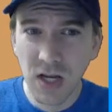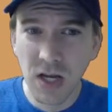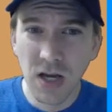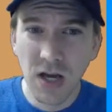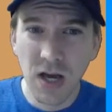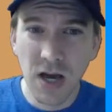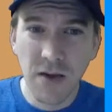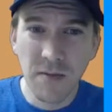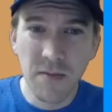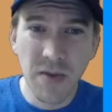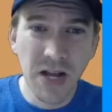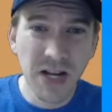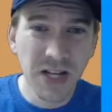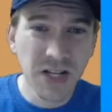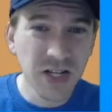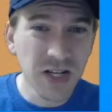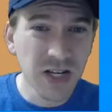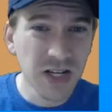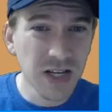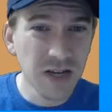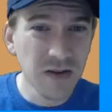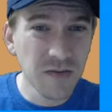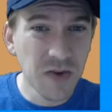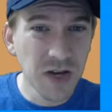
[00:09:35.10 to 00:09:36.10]
I
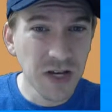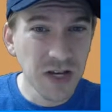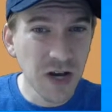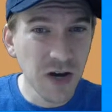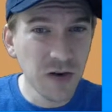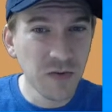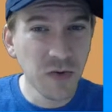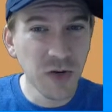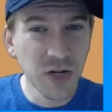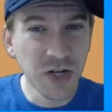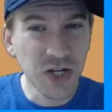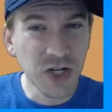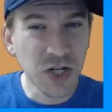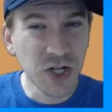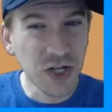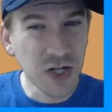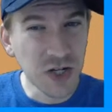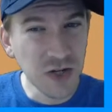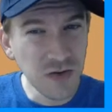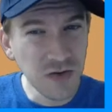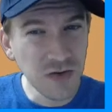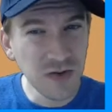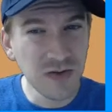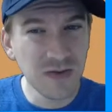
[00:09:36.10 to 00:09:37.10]
managed to get my cowboy to
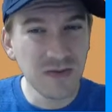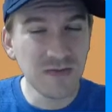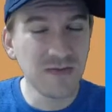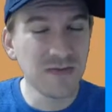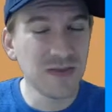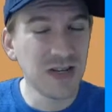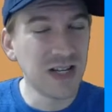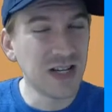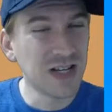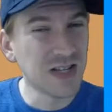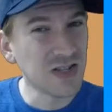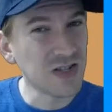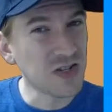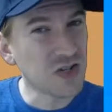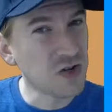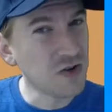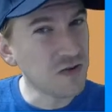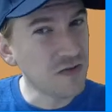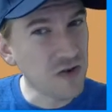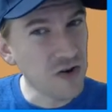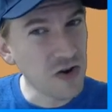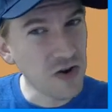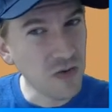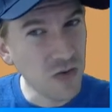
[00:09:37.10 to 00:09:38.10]
shoot. He doesn't
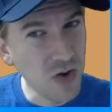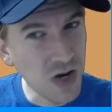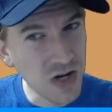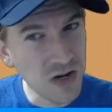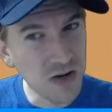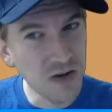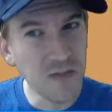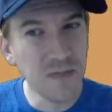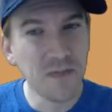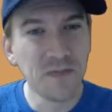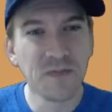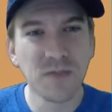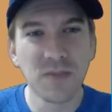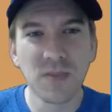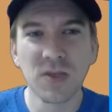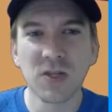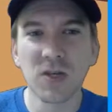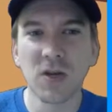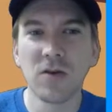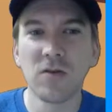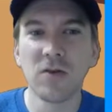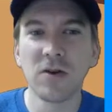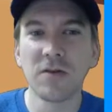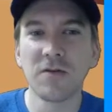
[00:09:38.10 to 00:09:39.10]
shoot very well,
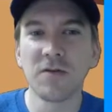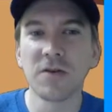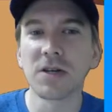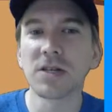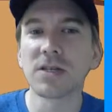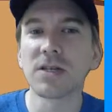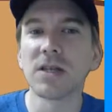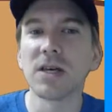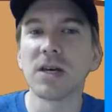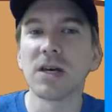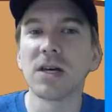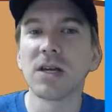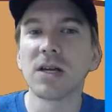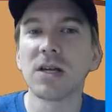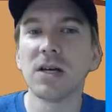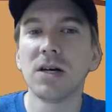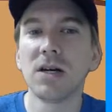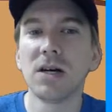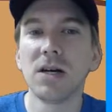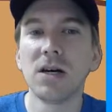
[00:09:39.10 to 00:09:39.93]
so I want to fix that.